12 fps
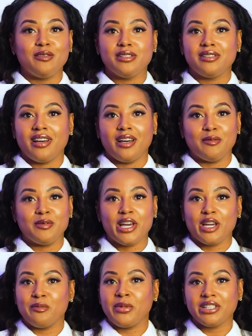was
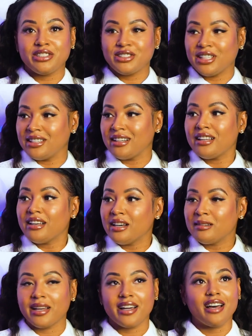taking pictures at the
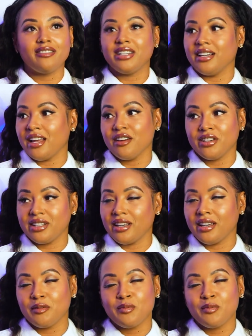club. Like I've done everything.